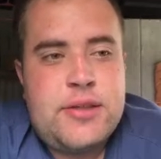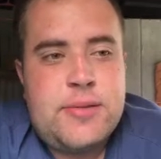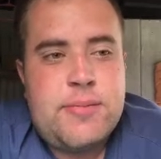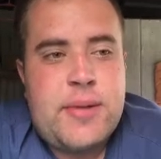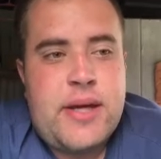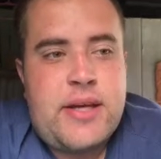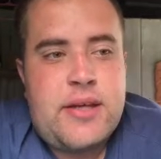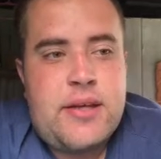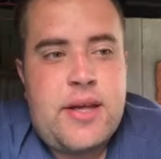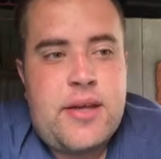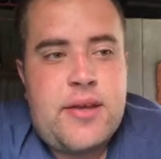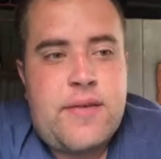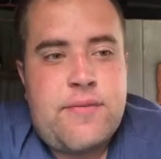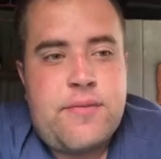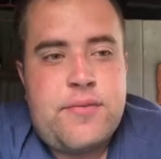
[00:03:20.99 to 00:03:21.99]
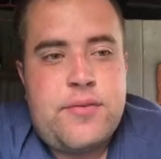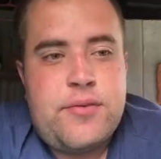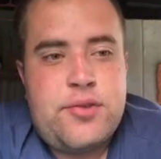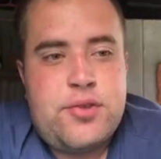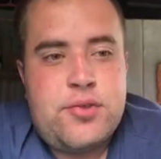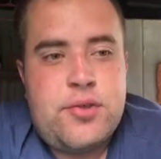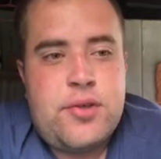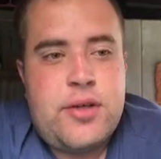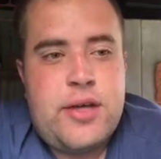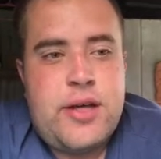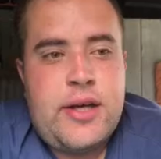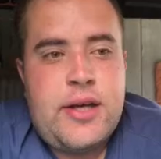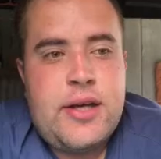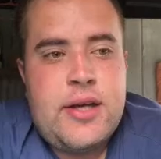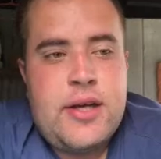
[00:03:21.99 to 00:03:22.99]
to make a length of the field
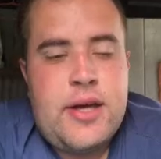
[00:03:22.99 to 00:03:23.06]
try,